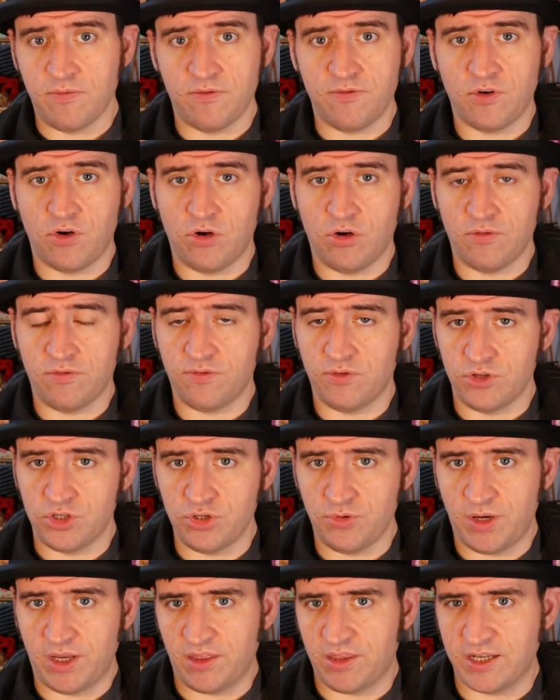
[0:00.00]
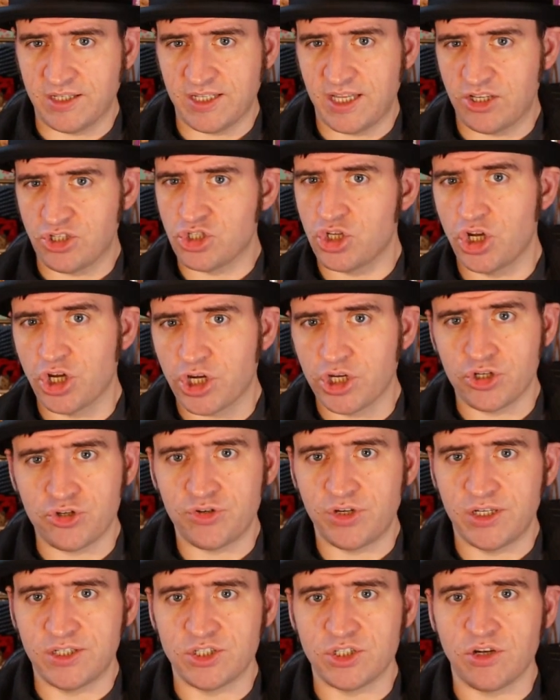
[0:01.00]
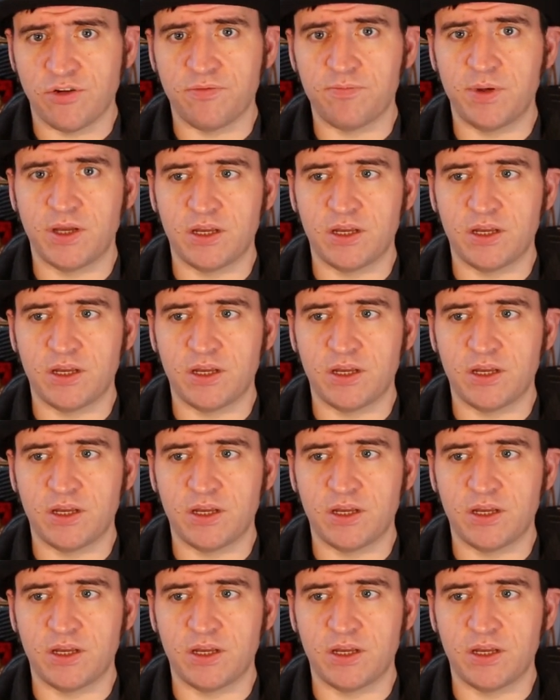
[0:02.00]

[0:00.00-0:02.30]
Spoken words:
for doing things like circuitry and stuff,